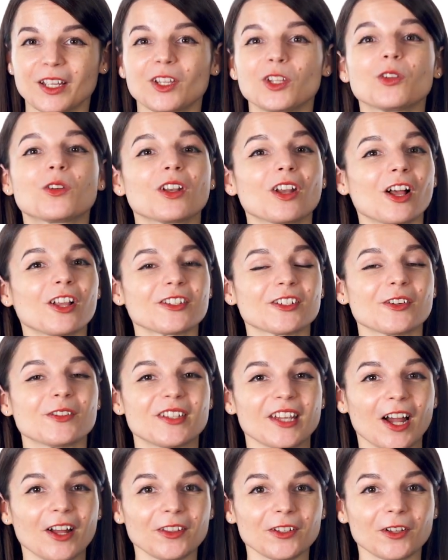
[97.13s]
You can also
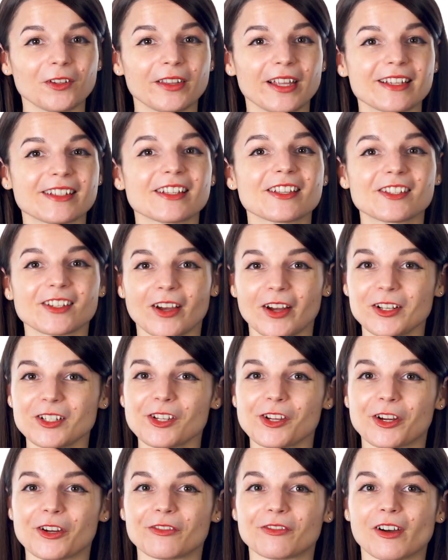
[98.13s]
download lessons onto
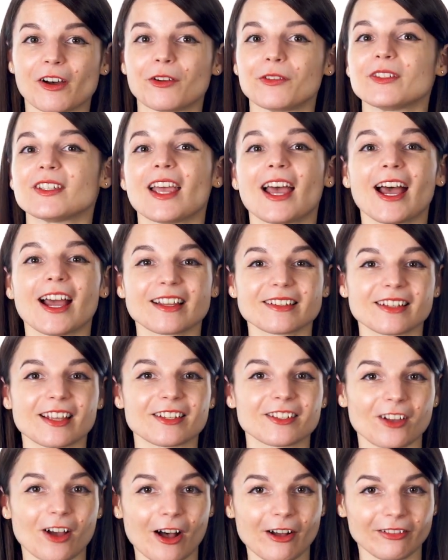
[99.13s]
your phone to
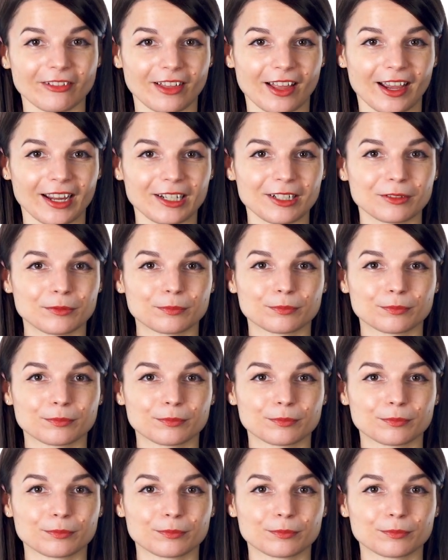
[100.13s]
access offline.